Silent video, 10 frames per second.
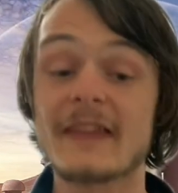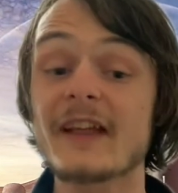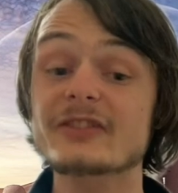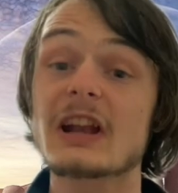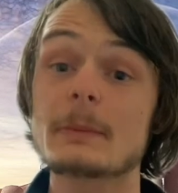And
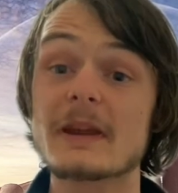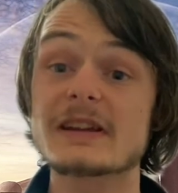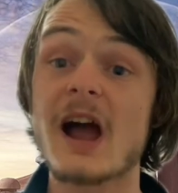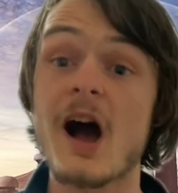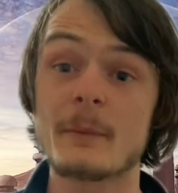that's going to be a
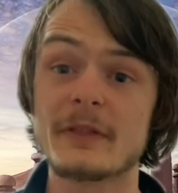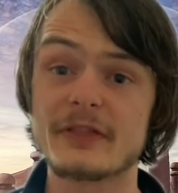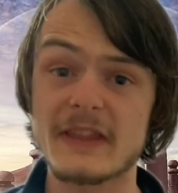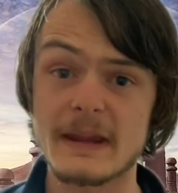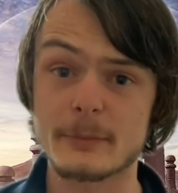common
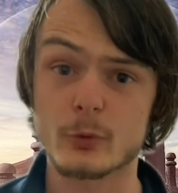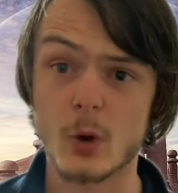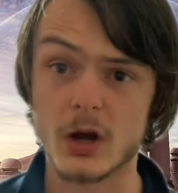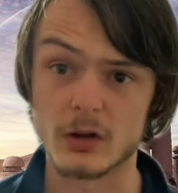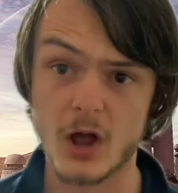theme
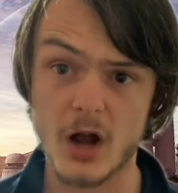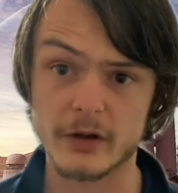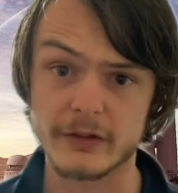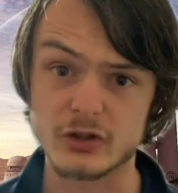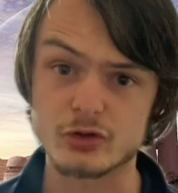throughout a lot
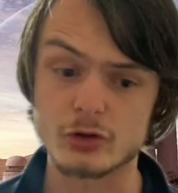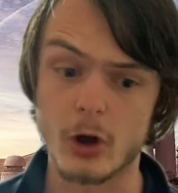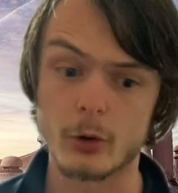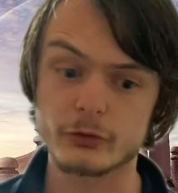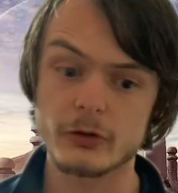of these
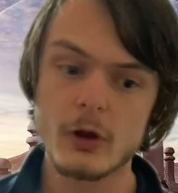shows.